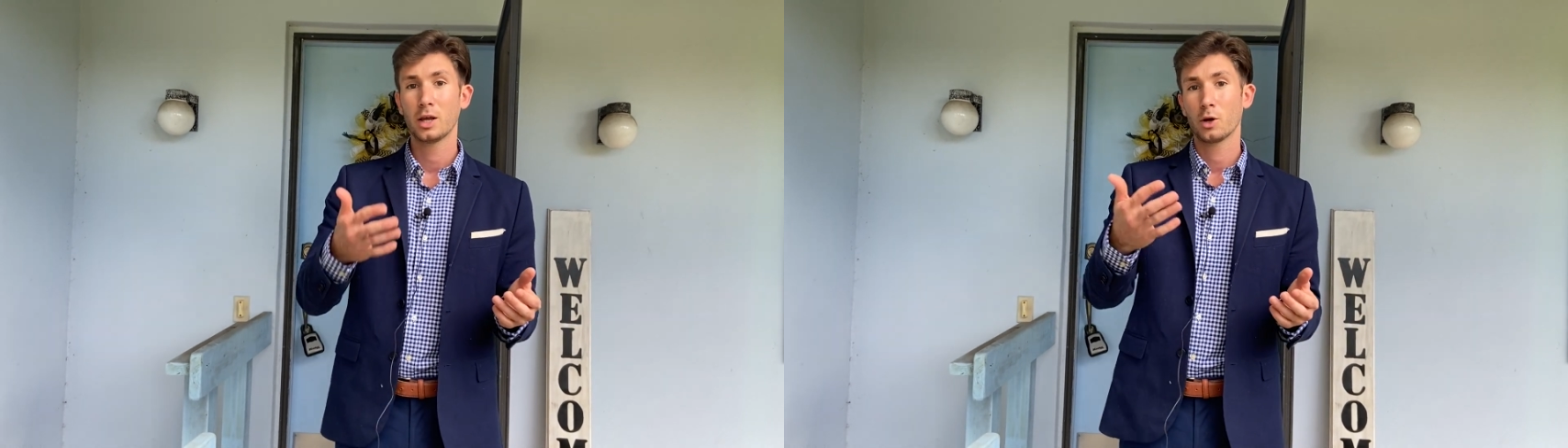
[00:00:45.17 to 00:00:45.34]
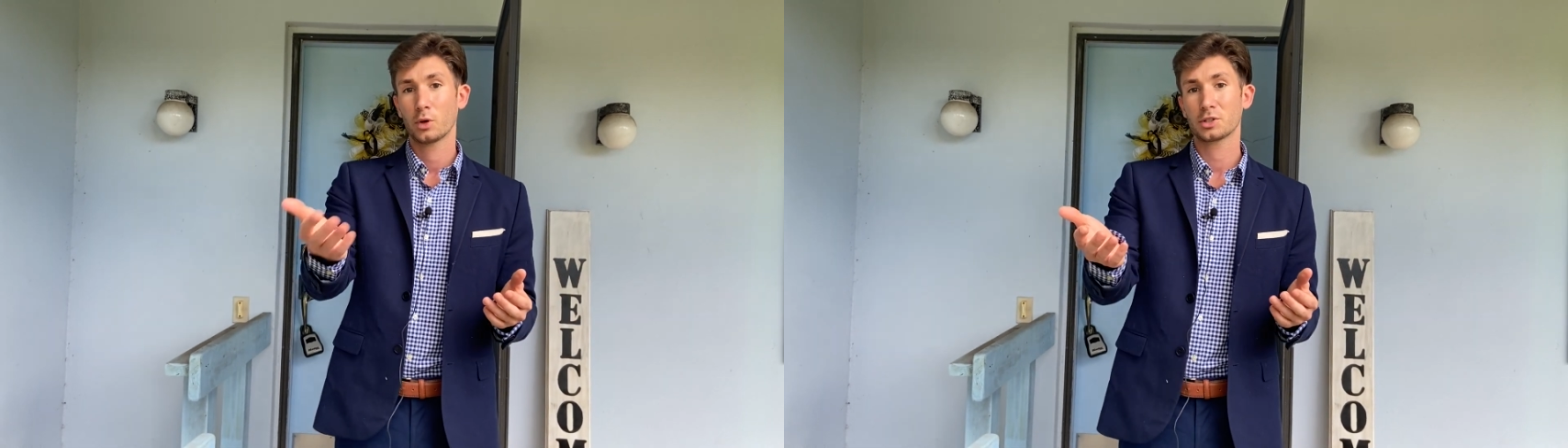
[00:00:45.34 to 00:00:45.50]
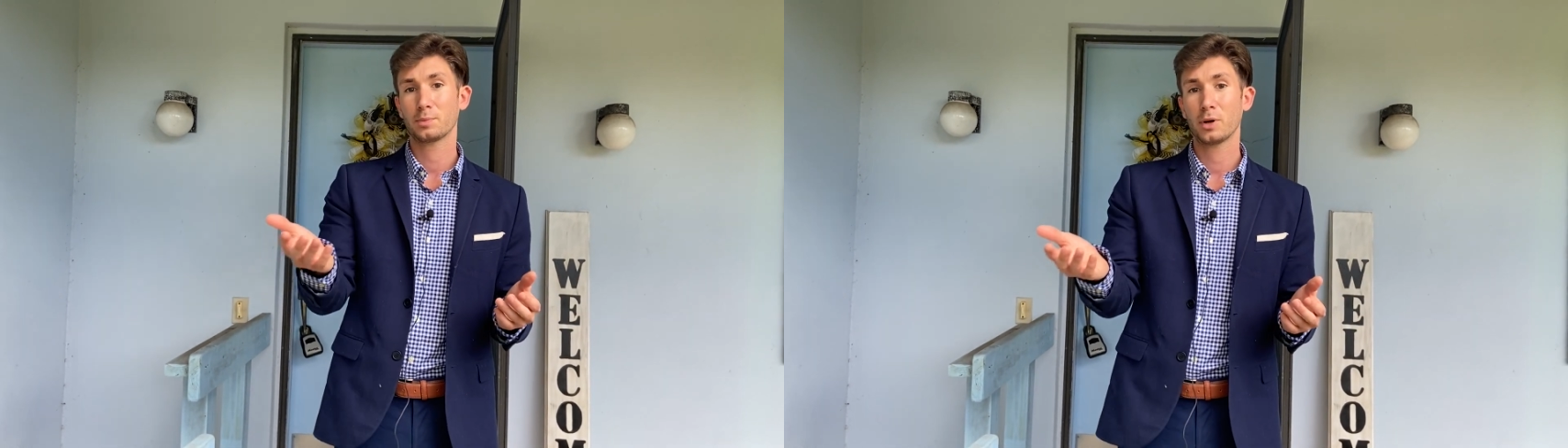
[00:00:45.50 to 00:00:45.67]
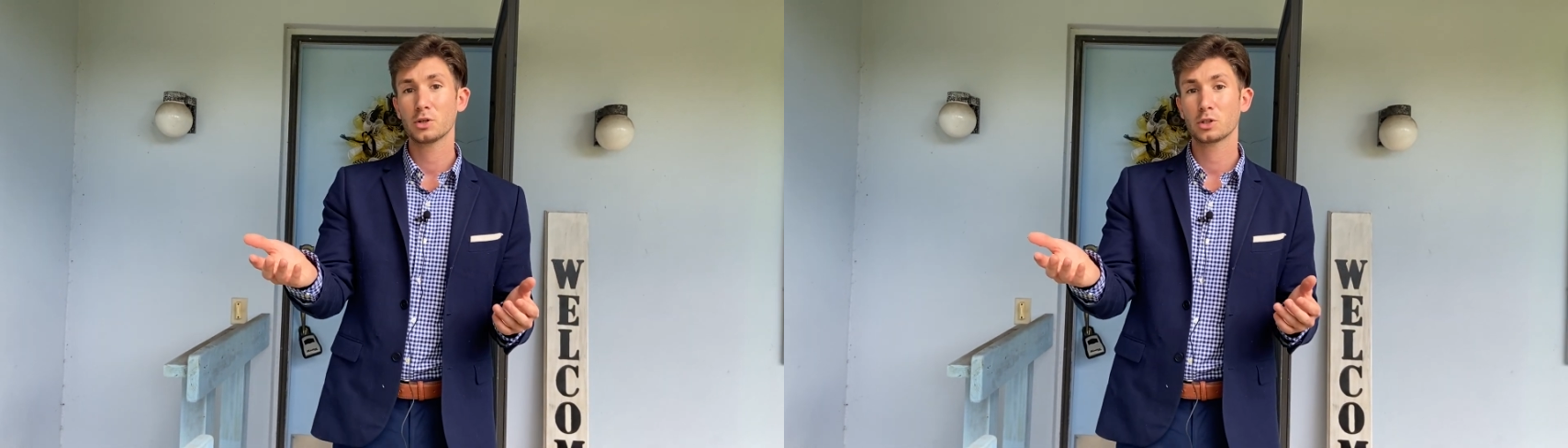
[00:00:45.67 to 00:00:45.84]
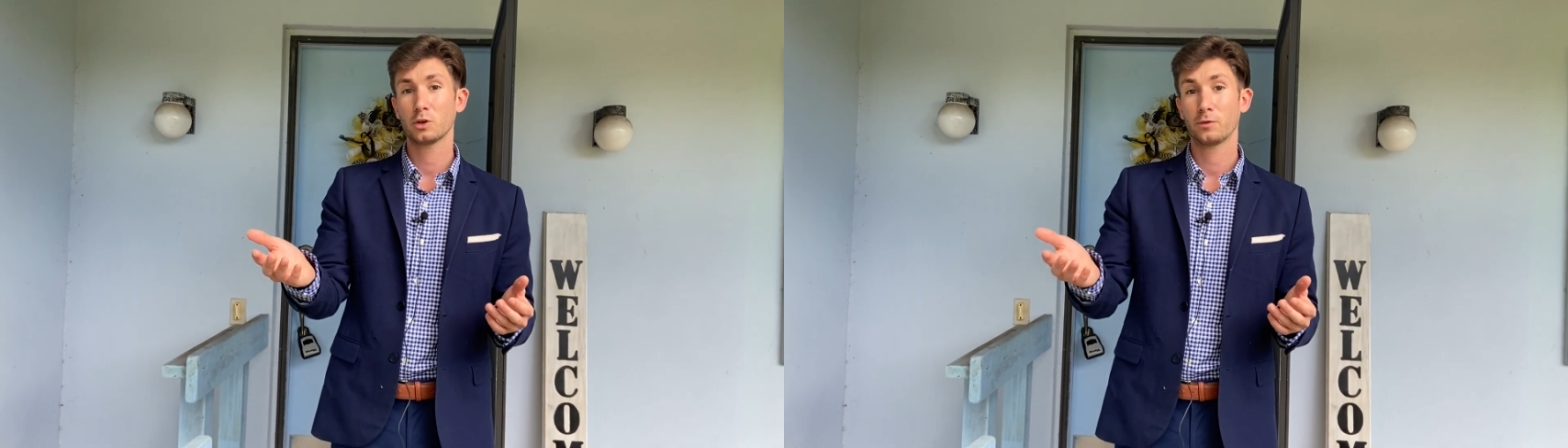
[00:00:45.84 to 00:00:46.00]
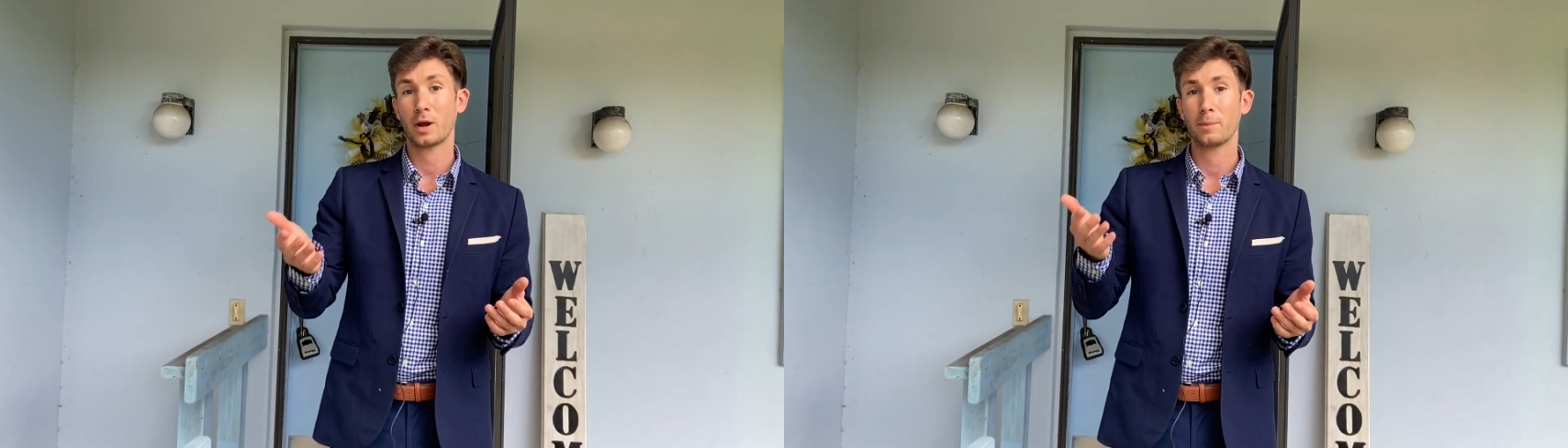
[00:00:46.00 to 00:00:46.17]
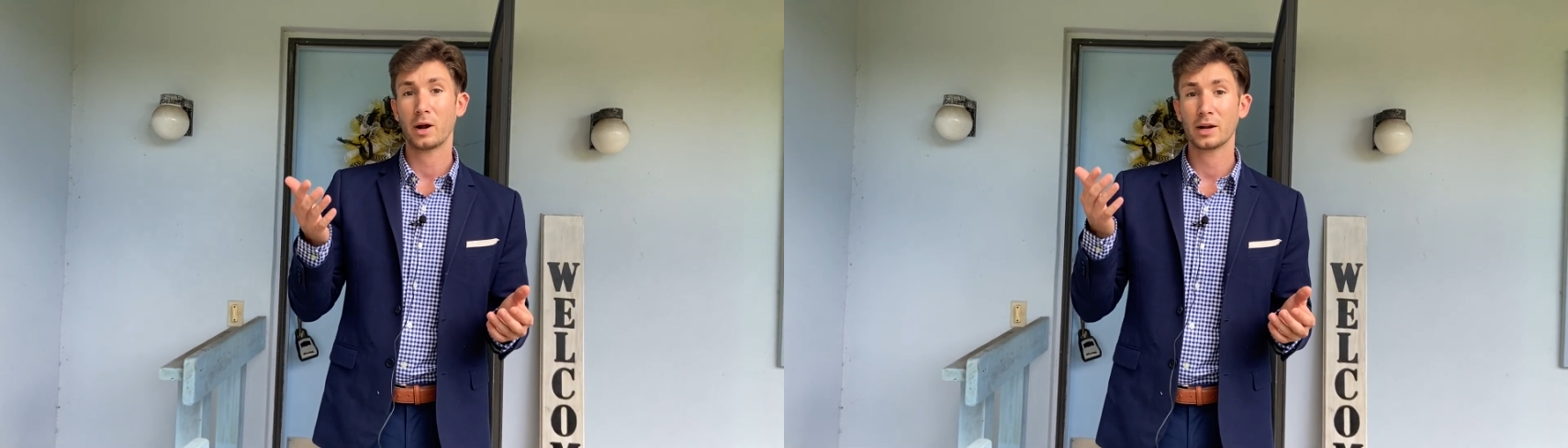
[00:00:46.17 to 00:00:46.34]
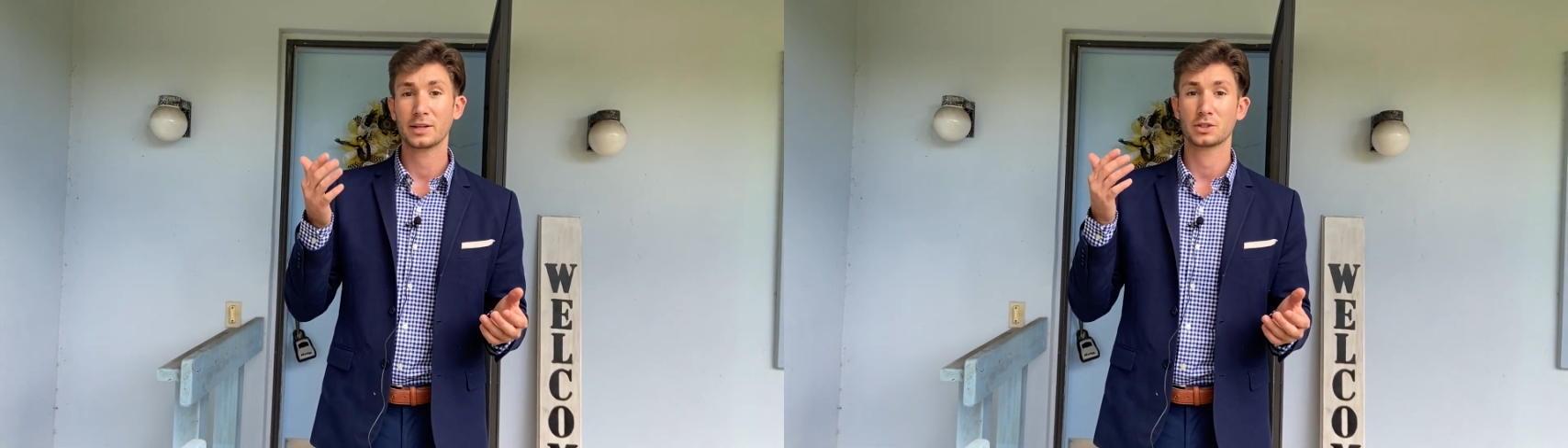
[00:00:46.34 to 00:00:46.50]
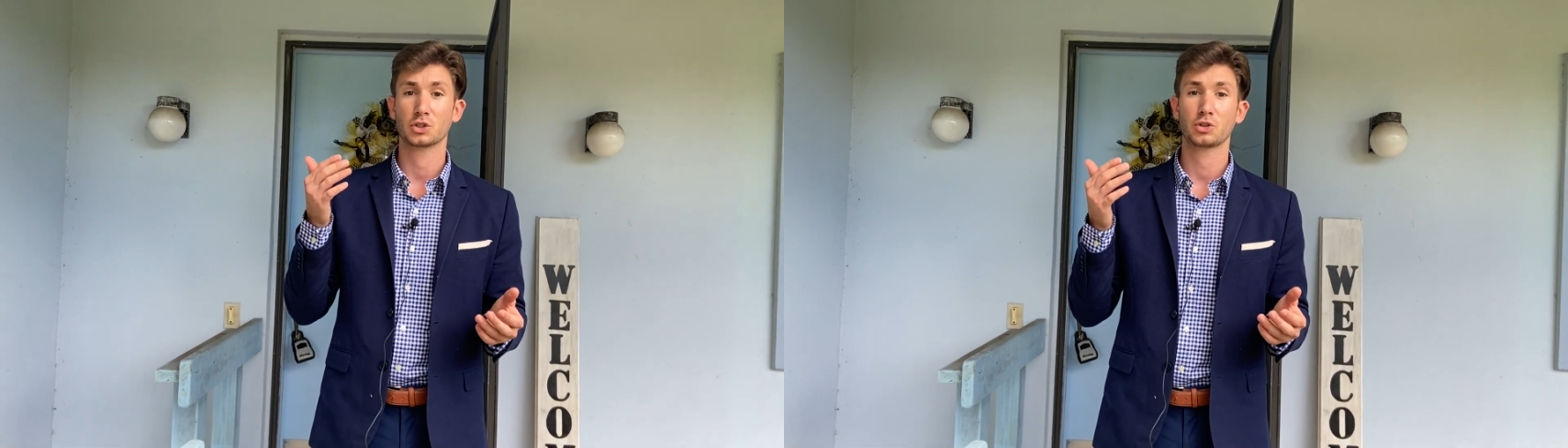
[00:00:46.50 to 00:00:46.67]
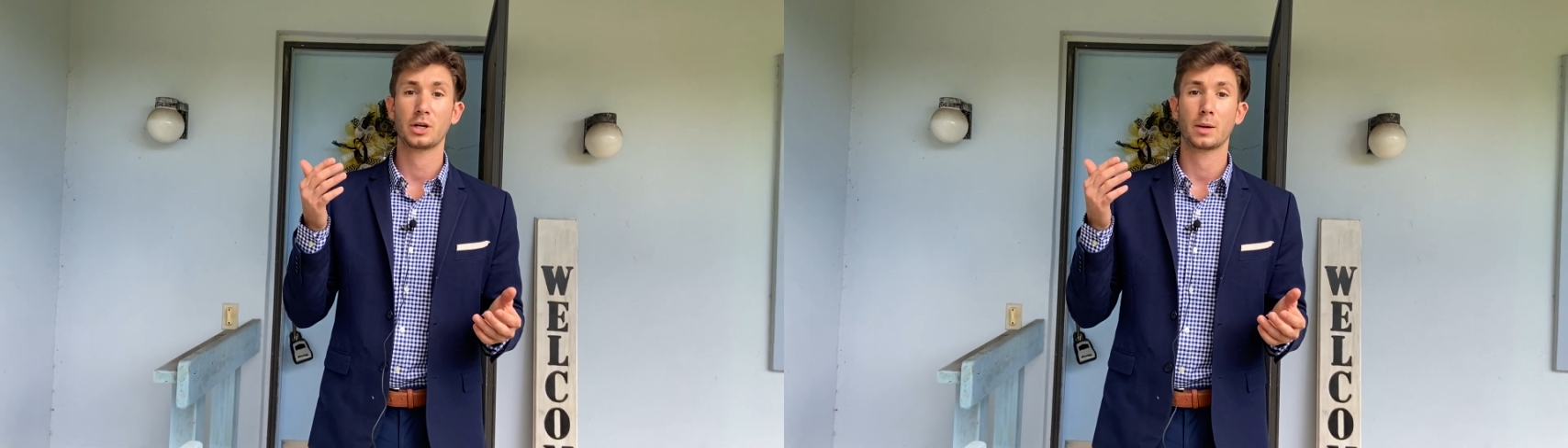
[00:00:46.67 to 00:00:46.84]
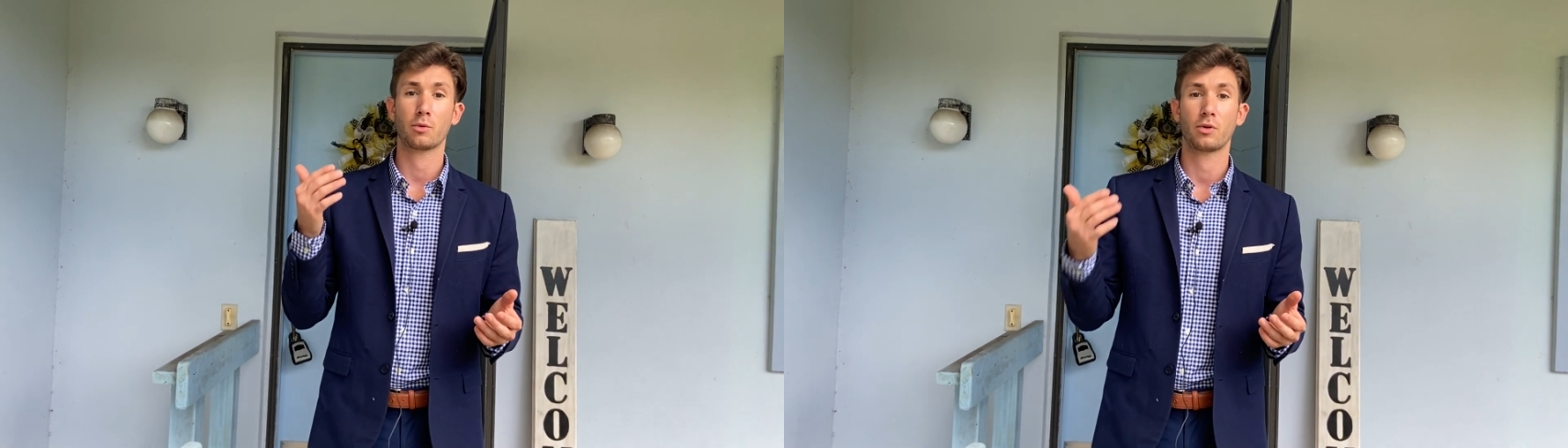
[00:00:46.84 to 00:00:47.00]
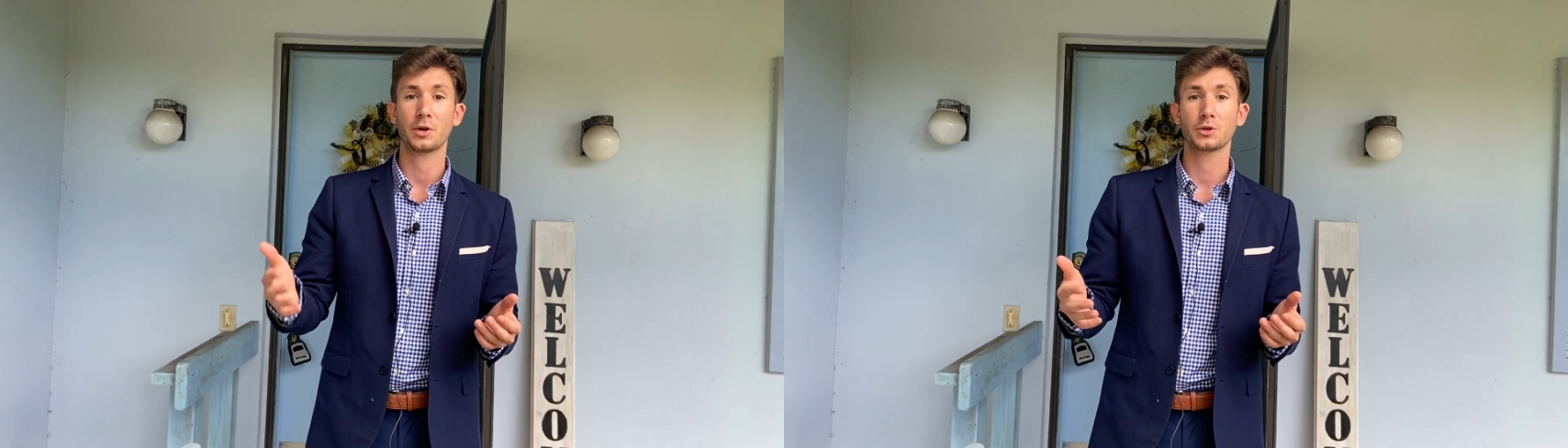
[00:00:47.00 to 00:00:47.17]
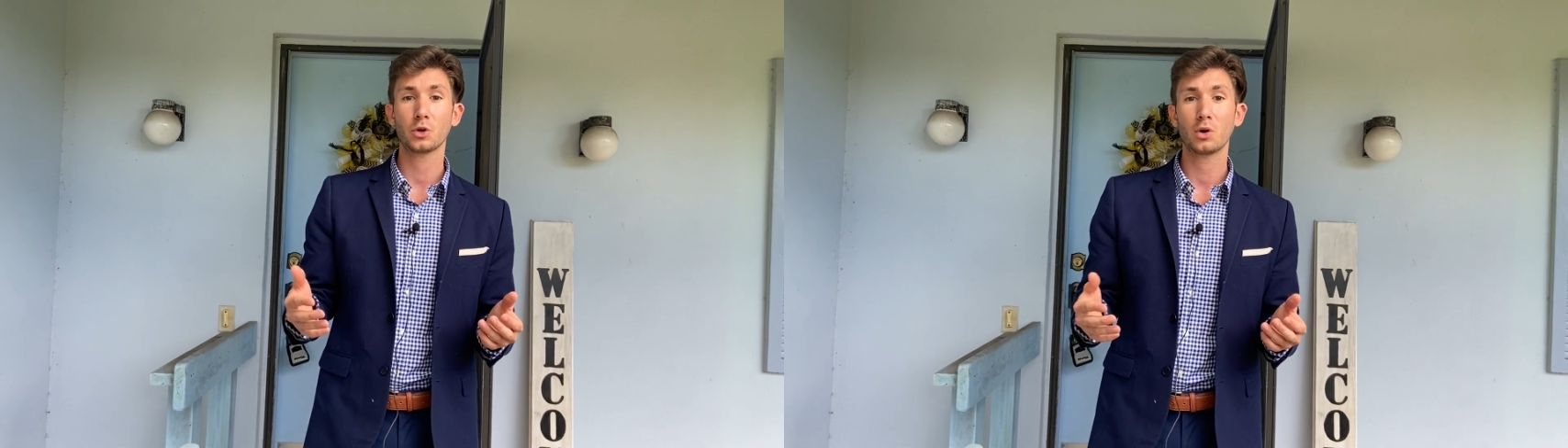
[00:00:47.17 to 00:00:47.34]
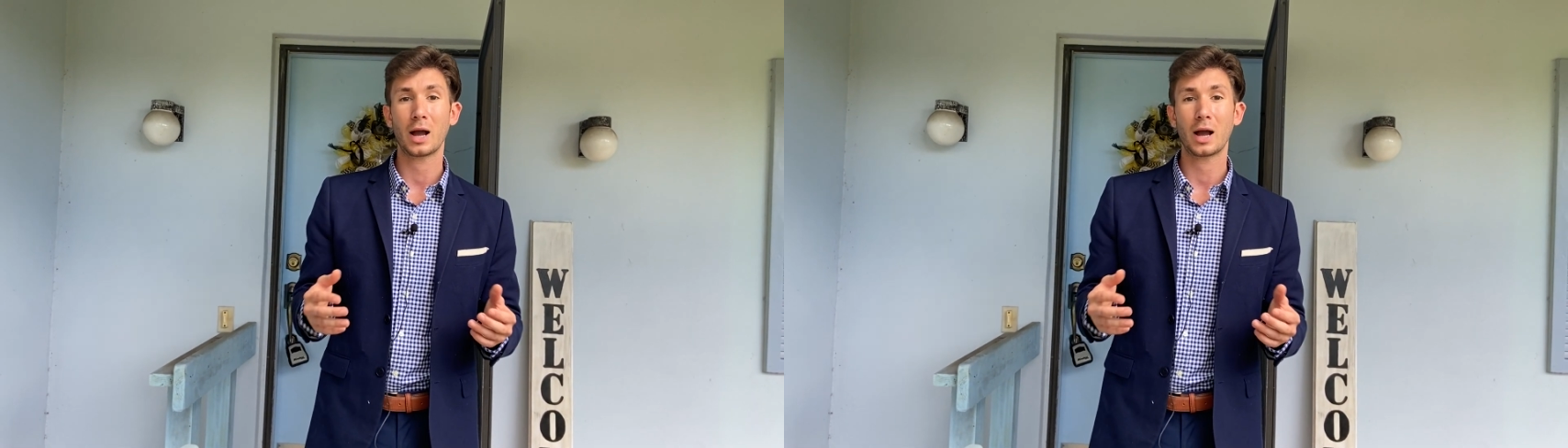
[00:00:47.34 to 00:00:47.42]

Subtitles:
whereas opposed to if I bought it as a straight-up rental,